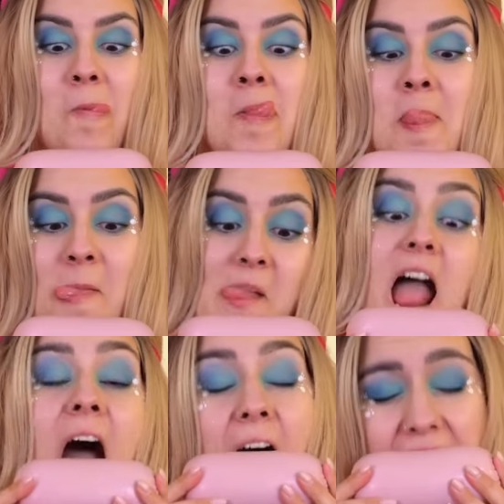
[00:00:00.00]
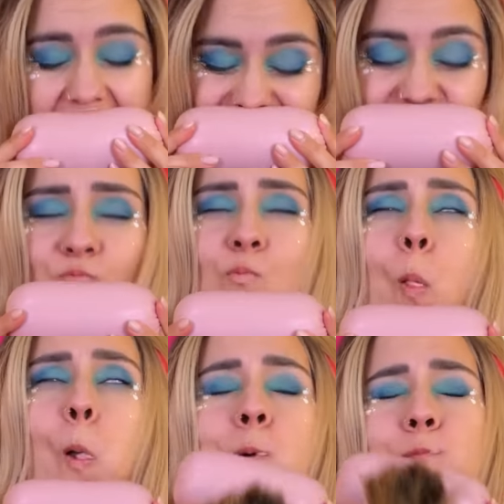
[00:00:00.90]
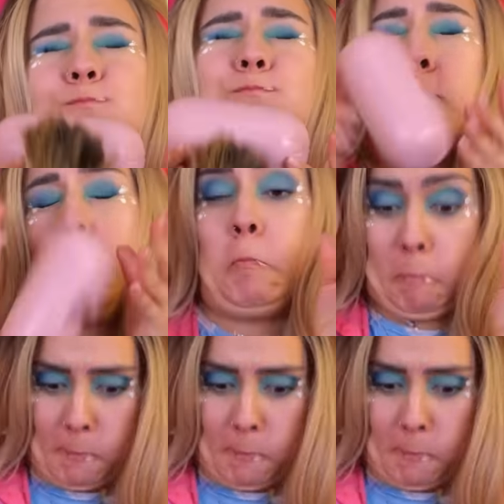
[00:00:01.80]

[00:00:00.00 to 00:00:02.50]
Hot dog. That is one big